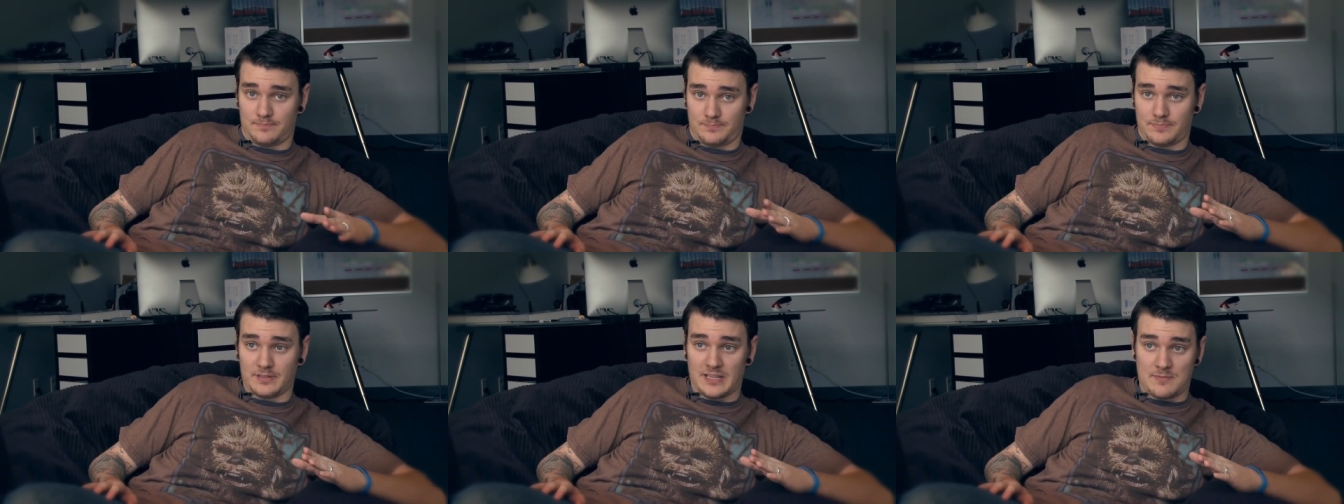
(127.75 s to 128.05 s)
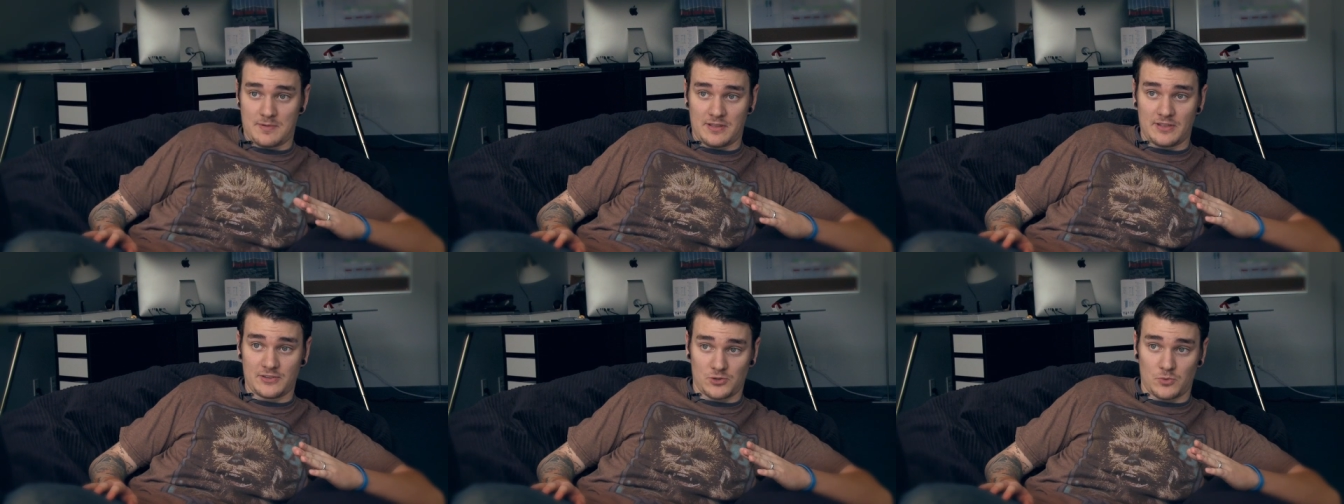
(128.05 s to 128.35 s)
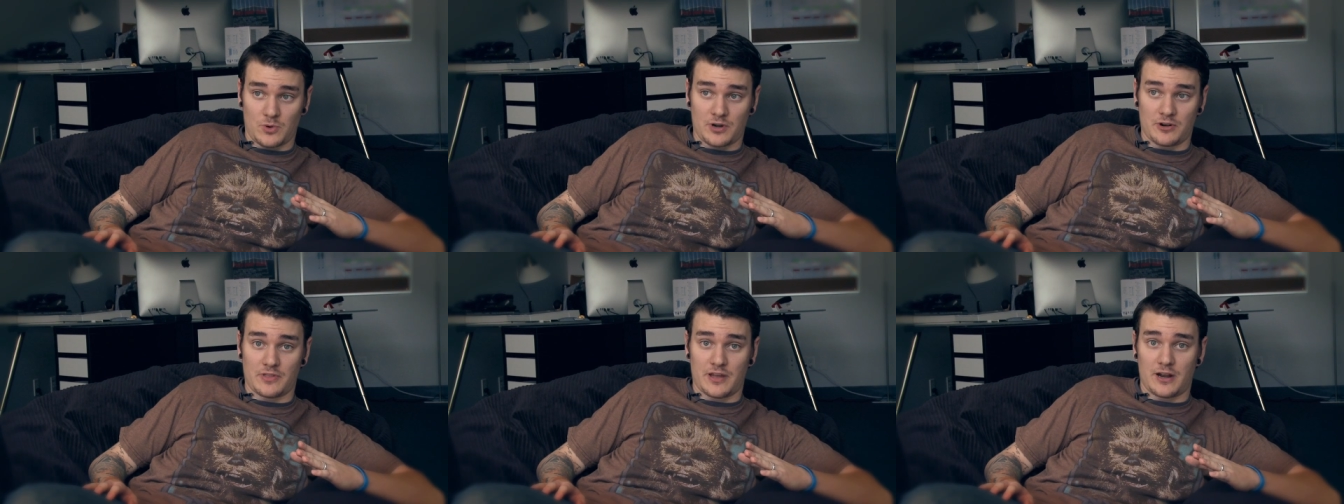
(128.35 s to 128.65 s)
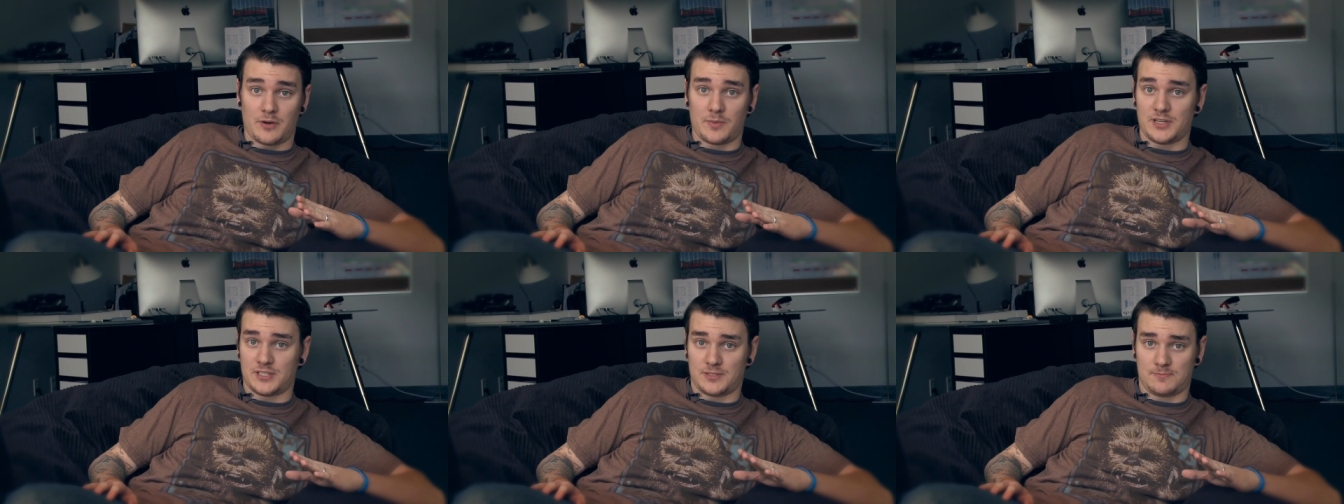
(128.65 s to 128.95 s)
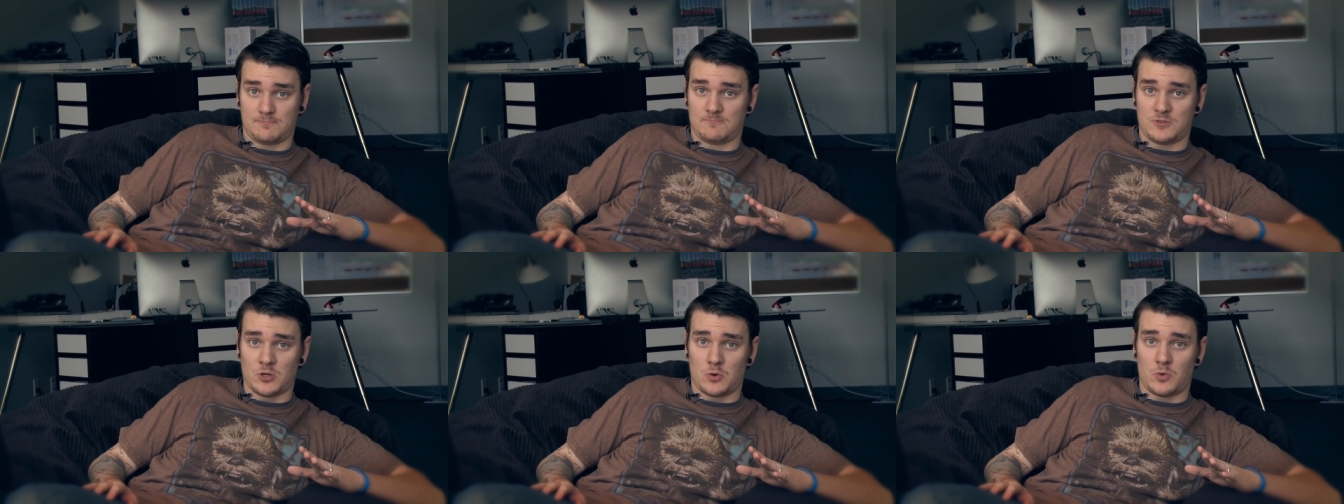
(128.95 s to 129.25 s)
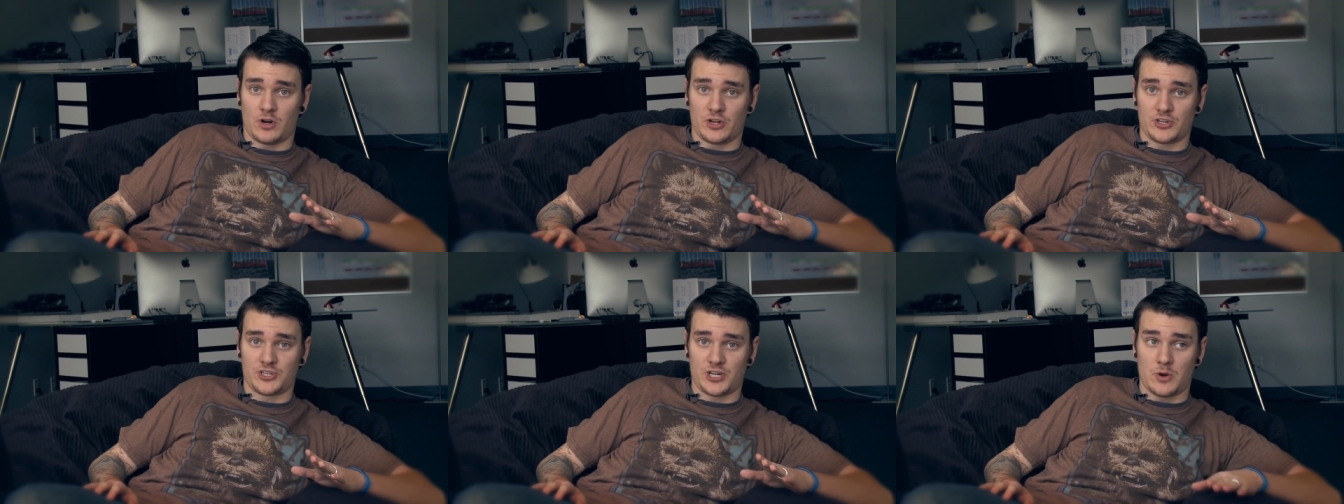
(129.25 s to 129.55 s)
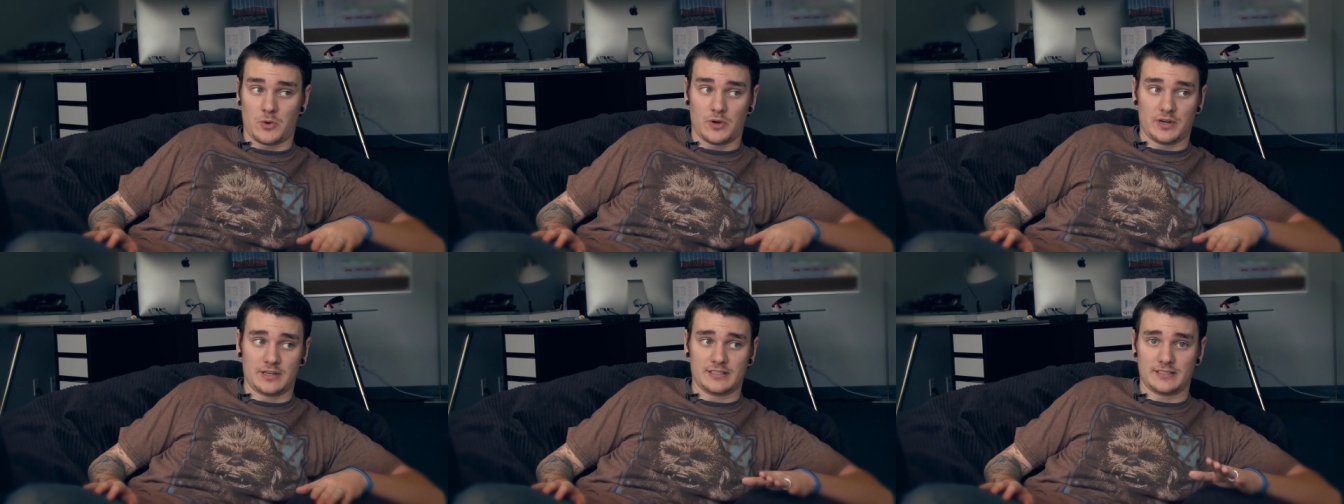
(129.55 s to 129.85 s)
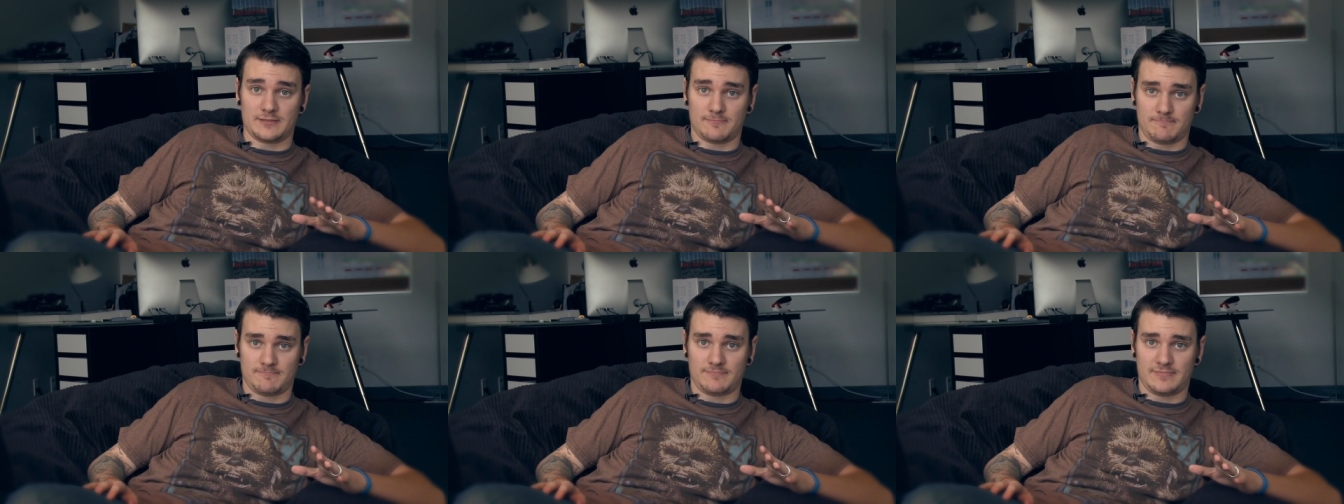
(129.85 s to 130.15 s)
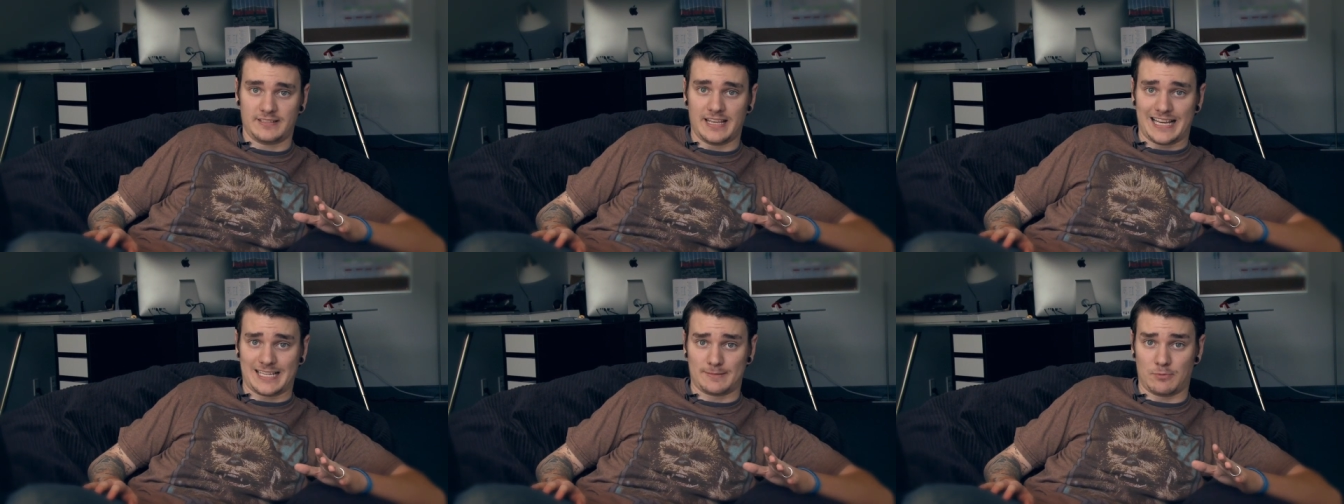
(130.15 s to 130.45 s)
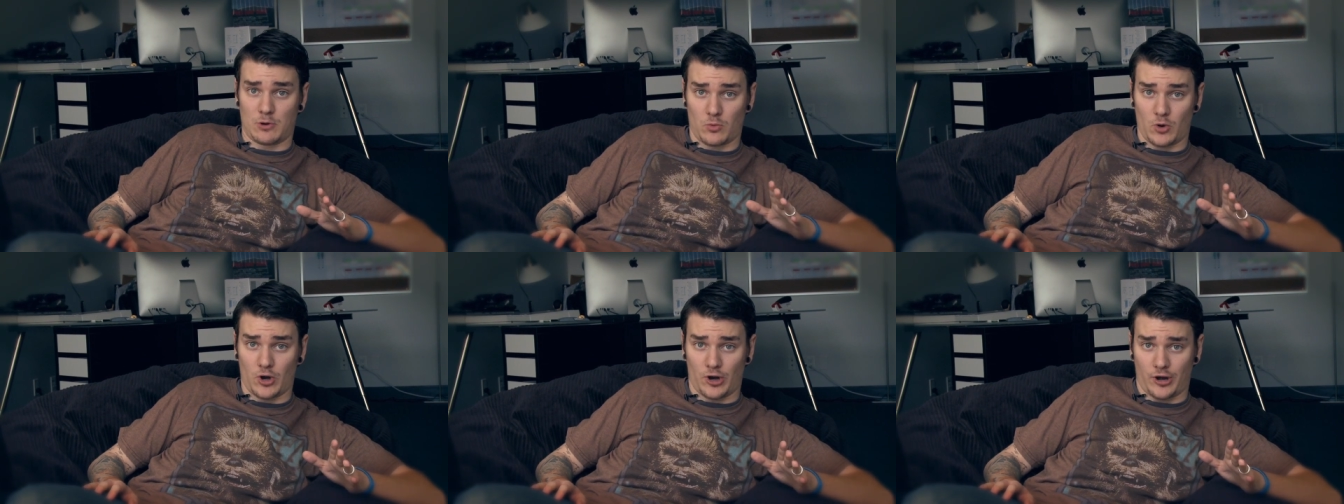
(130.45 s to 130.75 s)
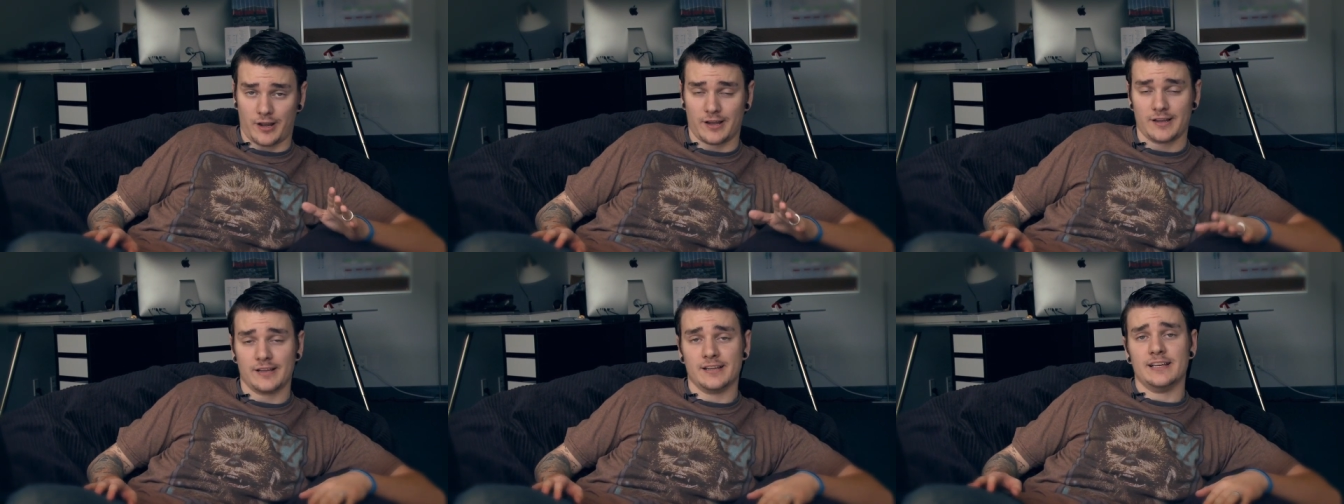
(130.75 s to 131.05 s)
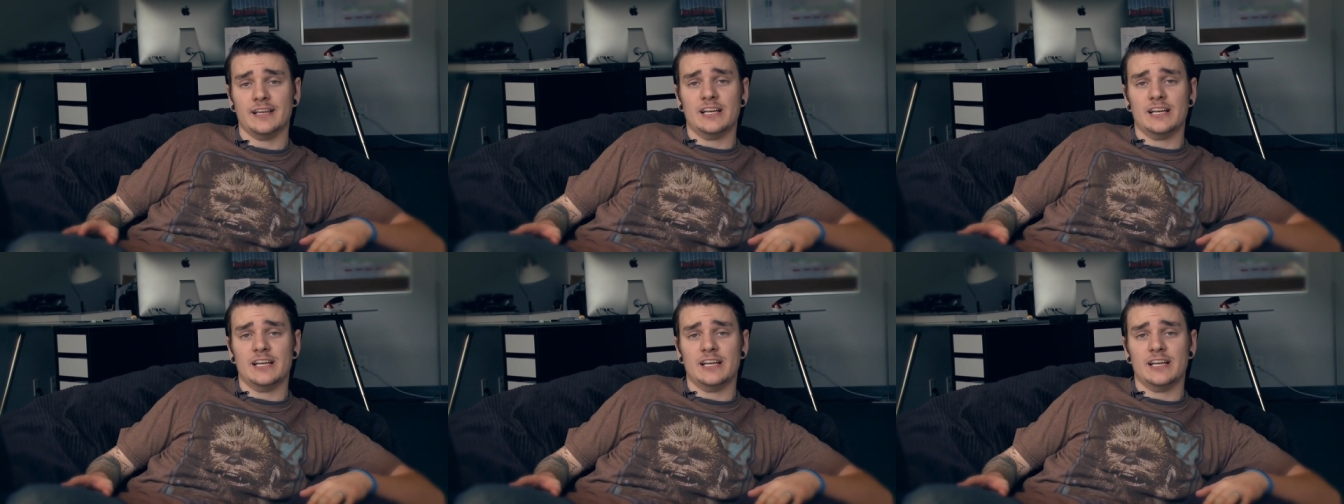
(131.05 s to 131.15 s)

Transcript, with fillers: Believe me, there's a window there. We just don't want to show it. It takes more work.